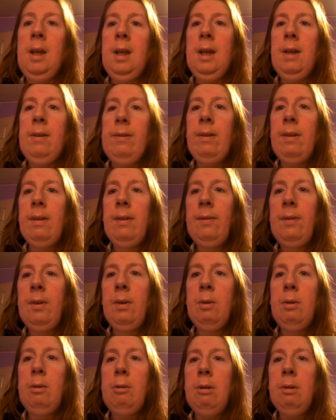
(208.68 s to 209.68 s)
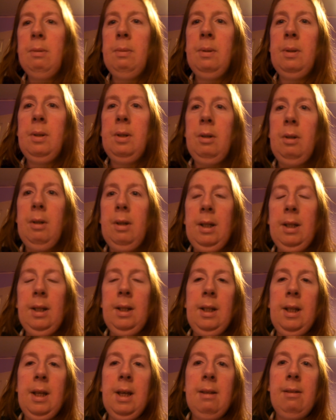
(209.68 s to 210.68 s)
if there's a photo opportunity
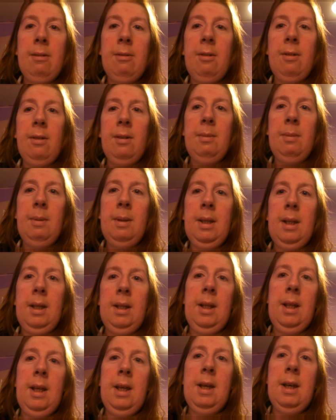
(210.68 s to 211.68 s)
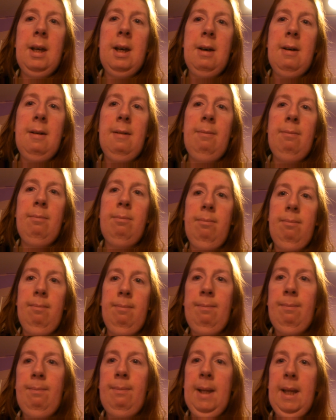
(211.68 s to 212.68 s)
and they ask us to be in it, I'll
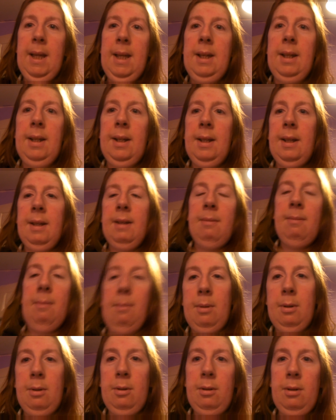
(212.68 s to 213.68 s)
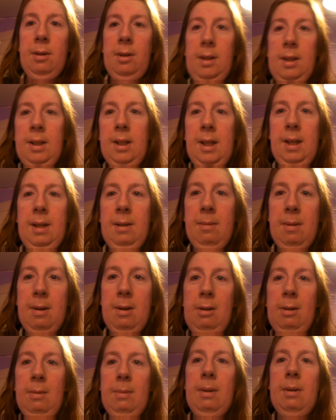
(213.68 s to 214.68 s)
be in it, but
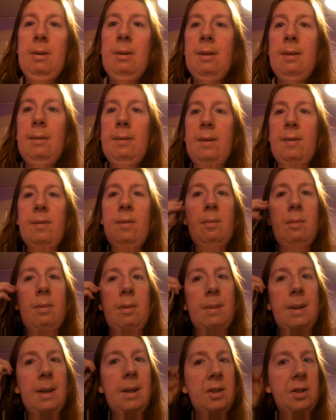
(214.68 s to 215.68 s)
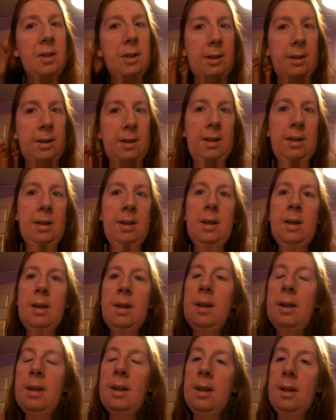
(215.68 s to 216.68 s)
only because I've given permission
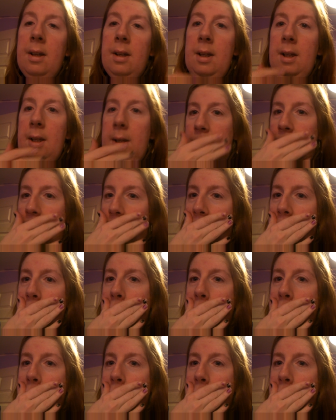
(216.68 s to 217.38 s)
and